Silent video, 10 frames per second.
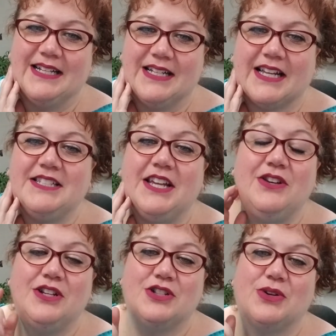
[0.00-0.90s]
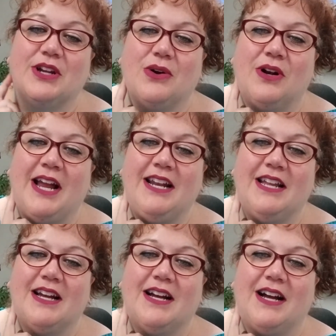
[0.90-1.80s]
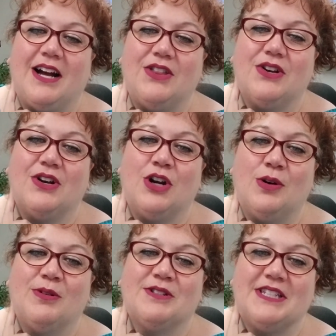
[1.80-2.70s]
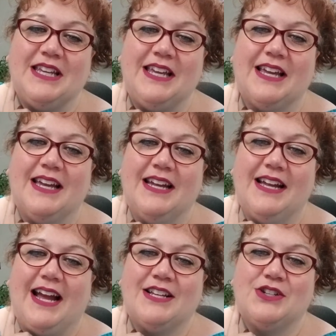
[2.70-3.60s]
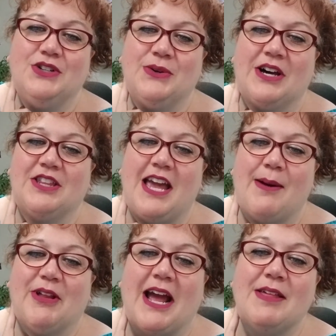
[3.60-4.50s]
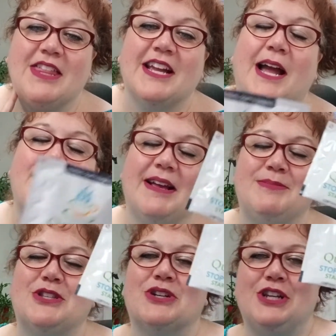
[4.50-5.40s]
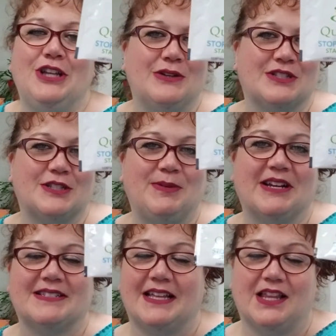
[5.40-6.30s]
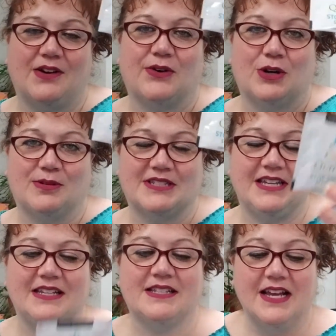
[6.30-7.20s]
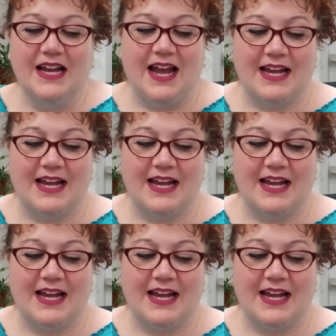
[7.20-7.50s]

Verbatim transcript: Continue to drink or any other herbal tea as your new healthy habit. I think I'm still going to use this because I love herbal teas, and